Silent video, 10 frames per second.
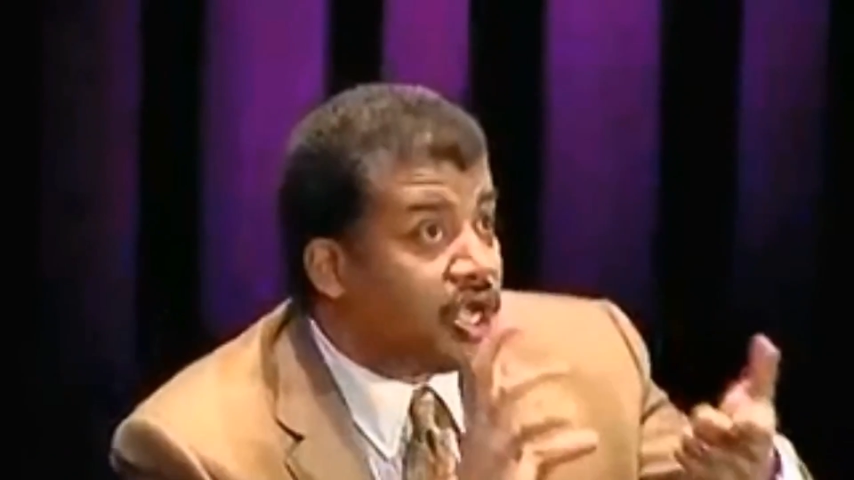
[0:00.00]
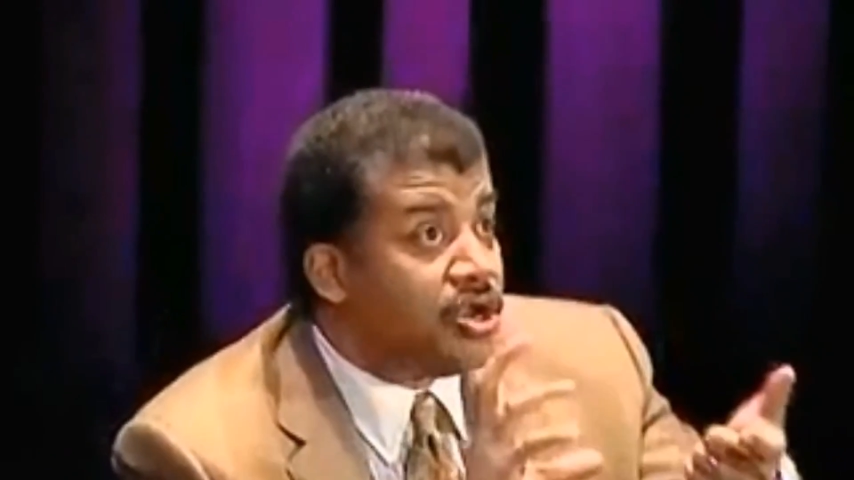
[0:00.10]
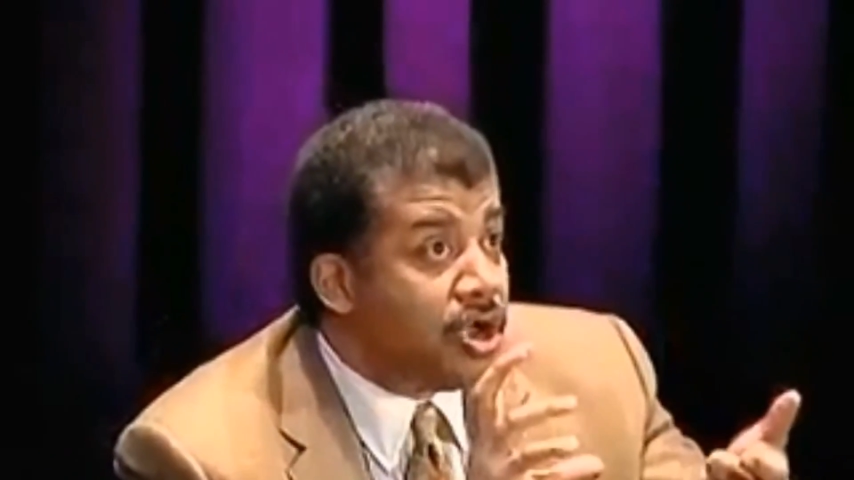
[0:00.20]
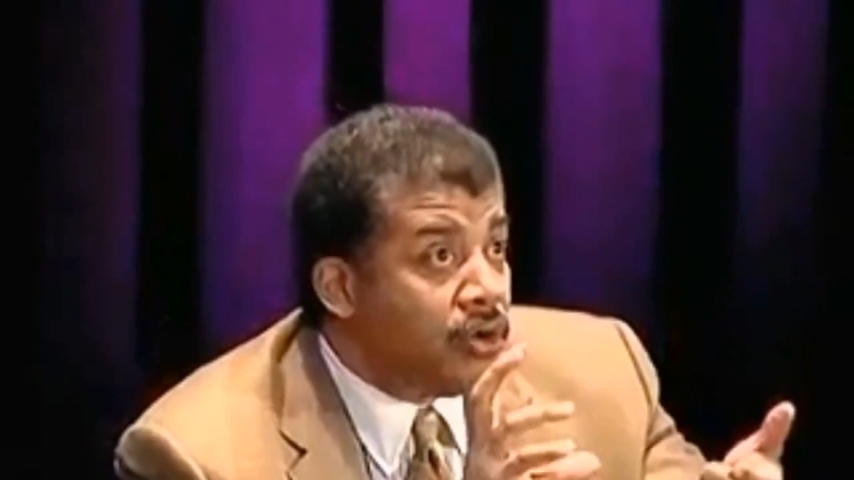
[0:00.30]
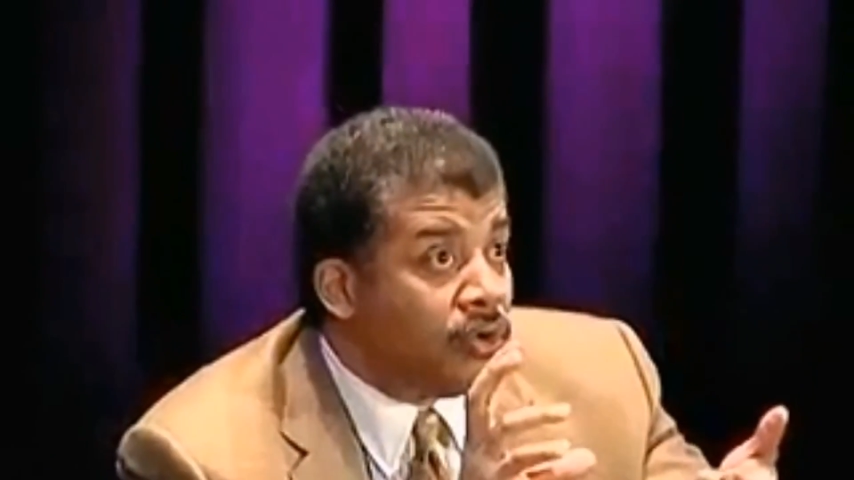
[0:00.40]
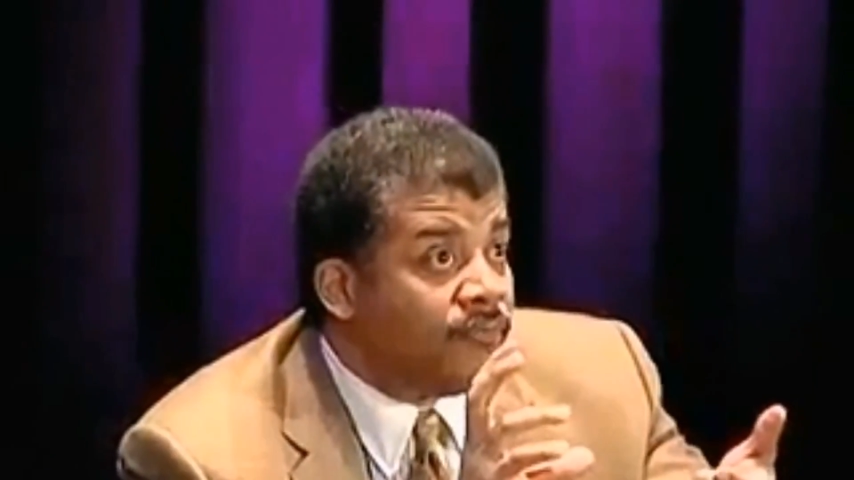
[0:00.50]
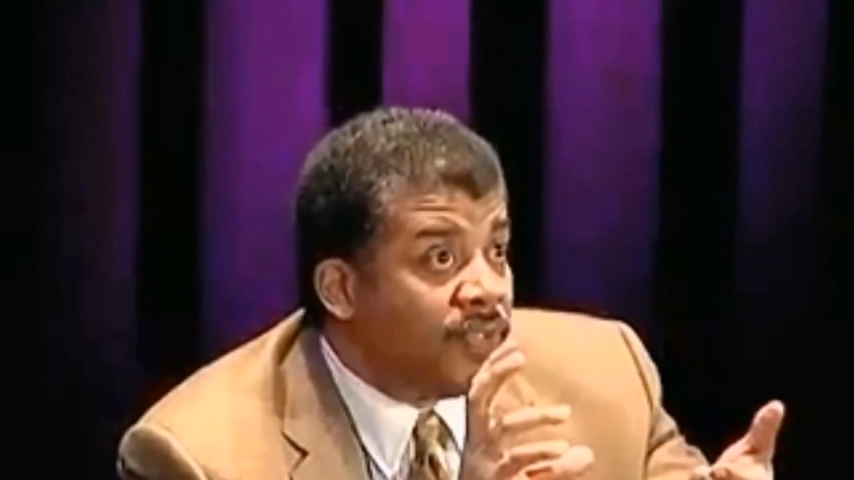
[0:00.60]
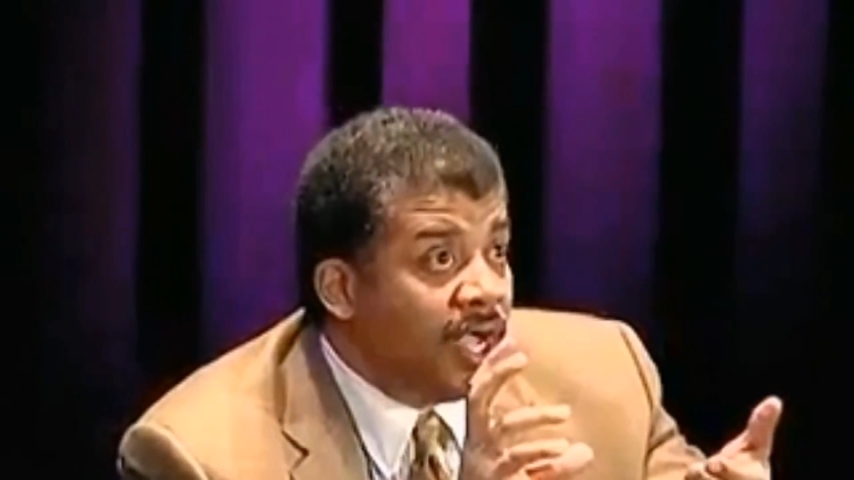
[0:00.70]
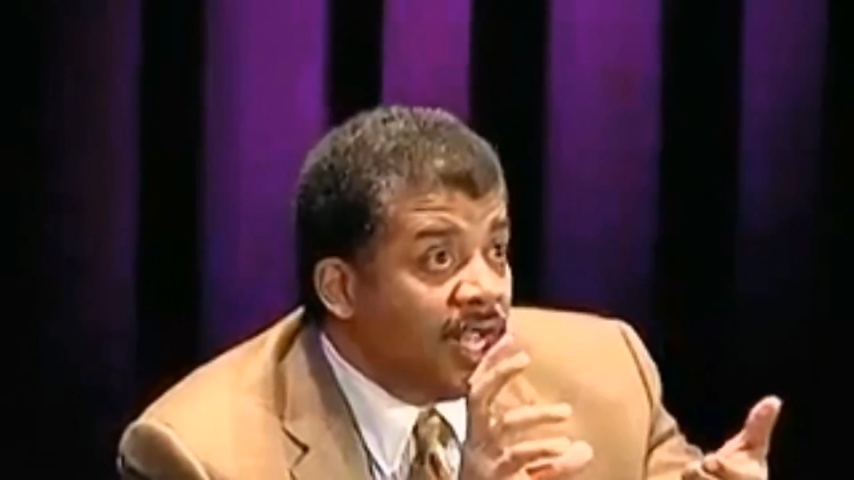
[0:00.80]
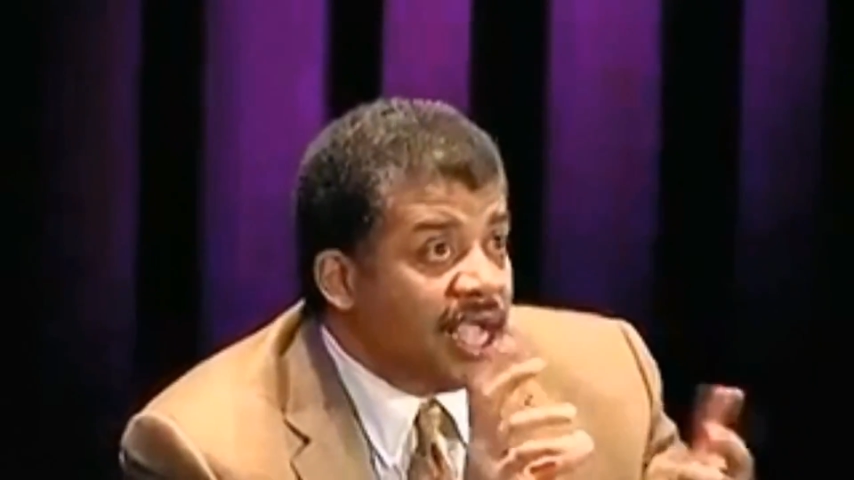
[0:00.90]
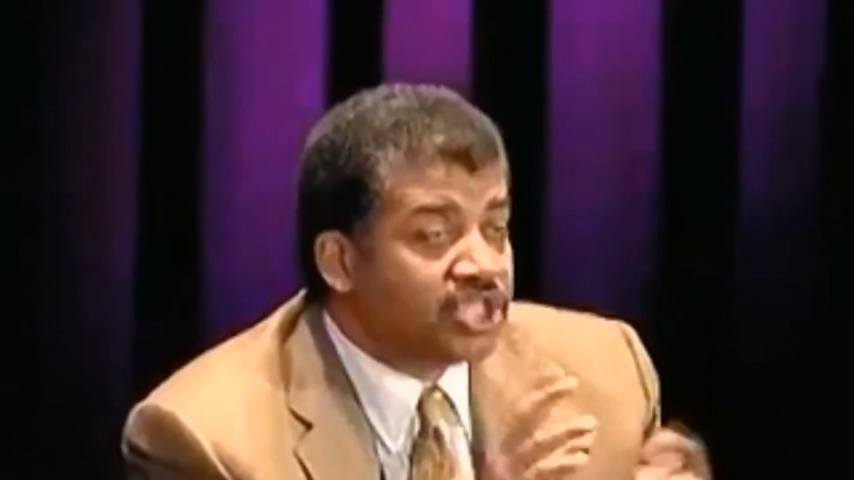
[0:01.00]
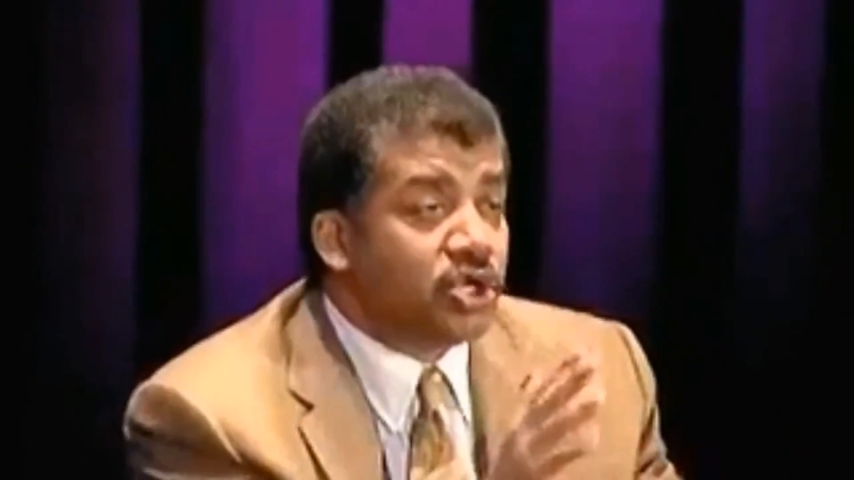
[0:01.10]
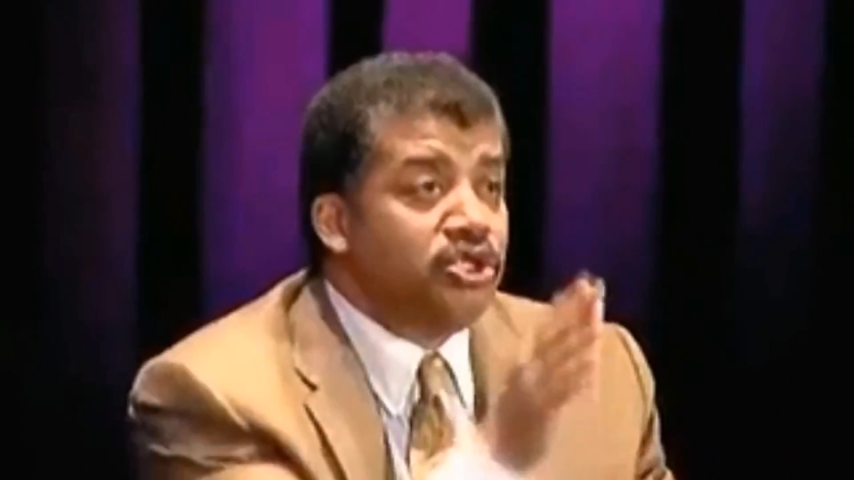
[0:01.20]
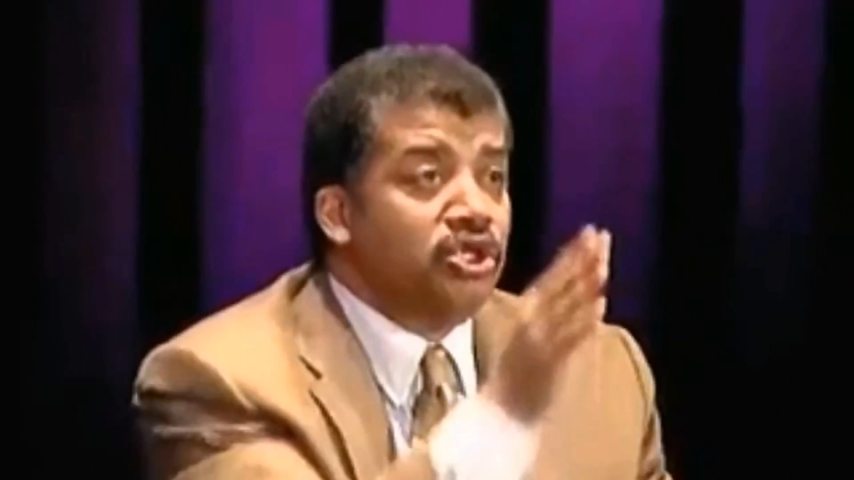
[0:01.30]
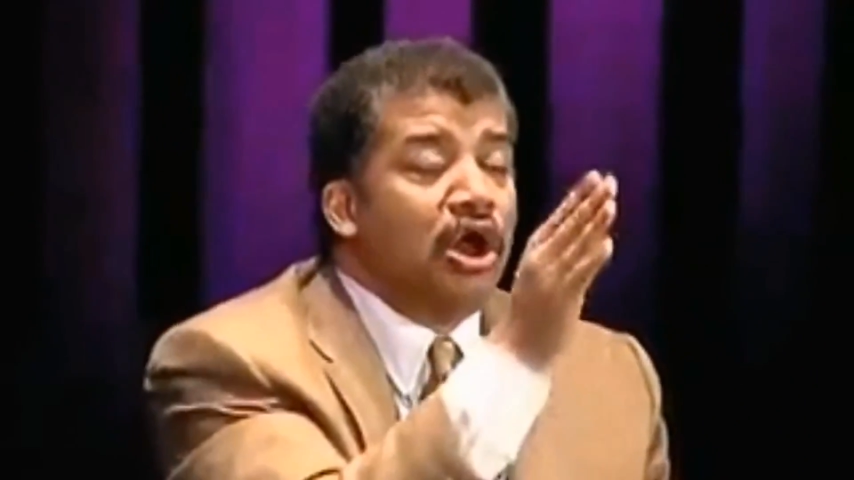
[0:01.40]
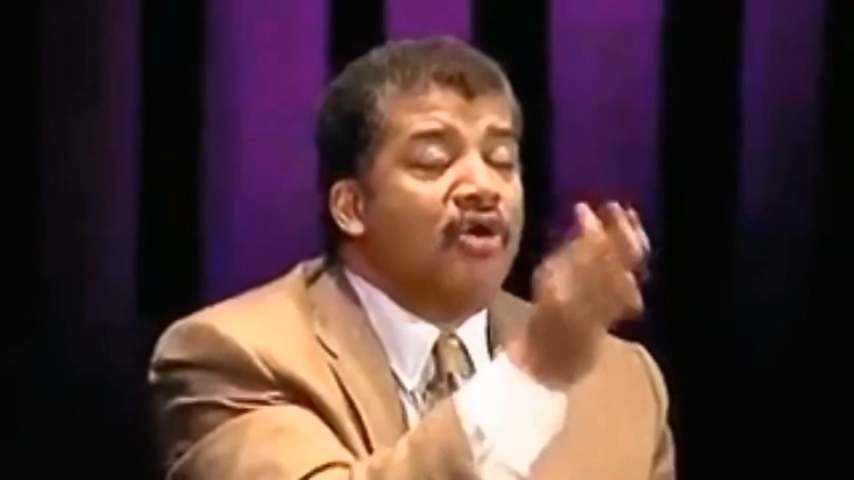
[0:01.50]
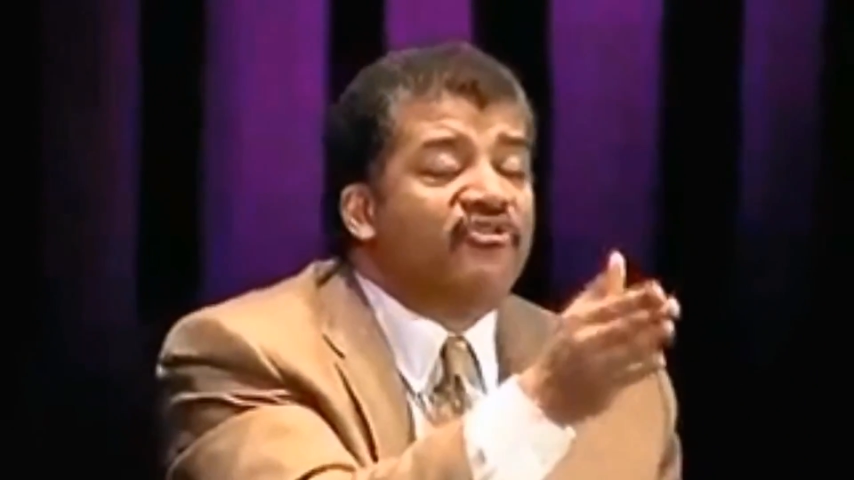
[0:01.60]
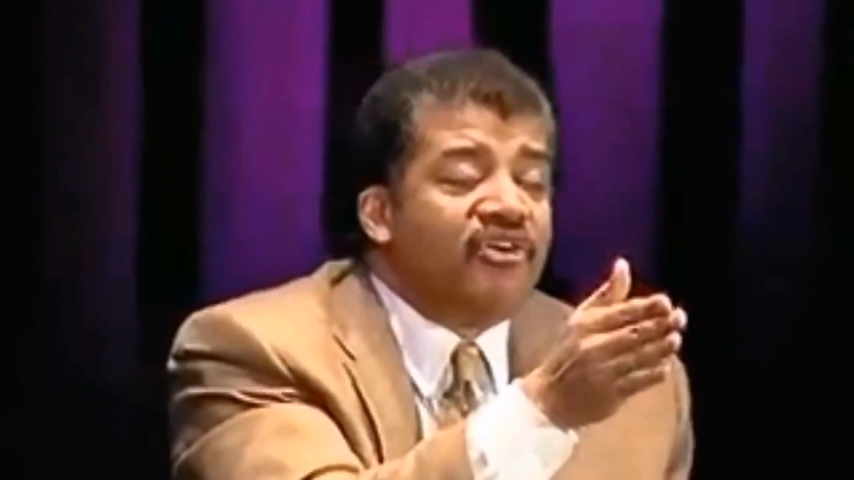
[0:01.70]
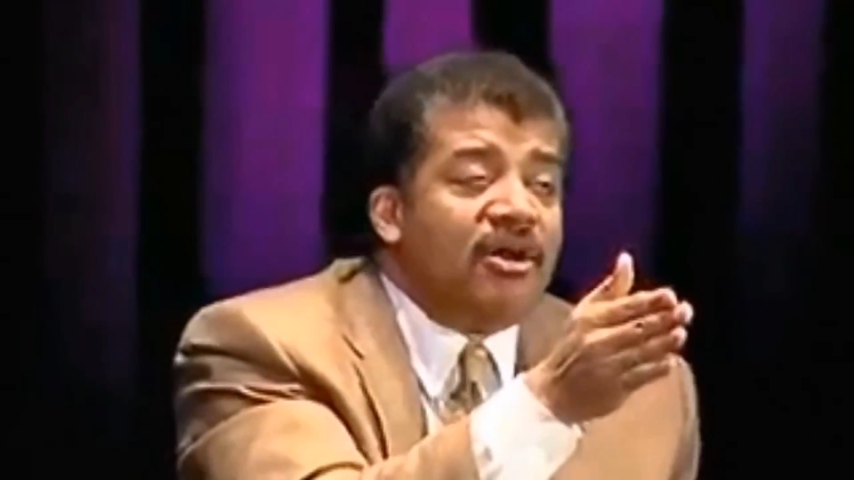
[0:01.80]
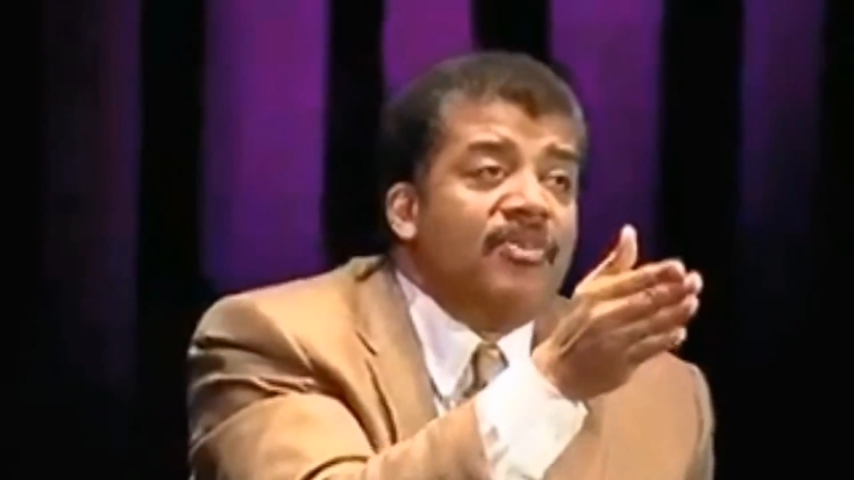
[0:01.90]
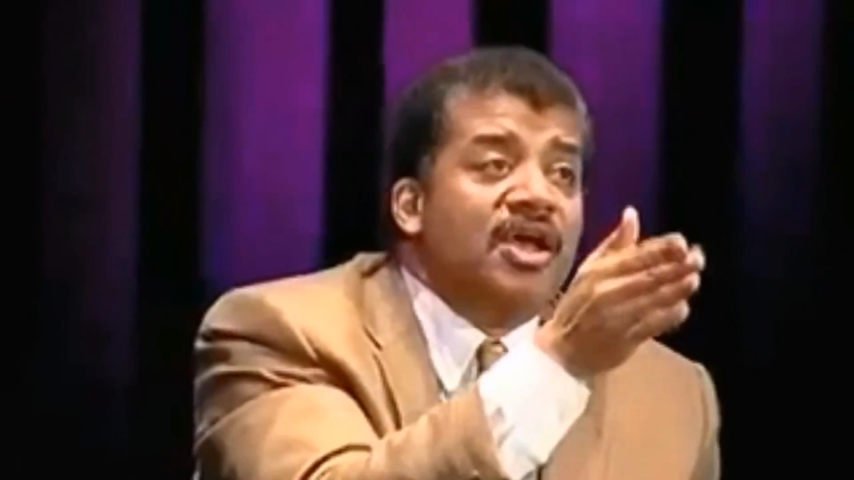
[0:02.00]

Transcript: smoking no purple haze.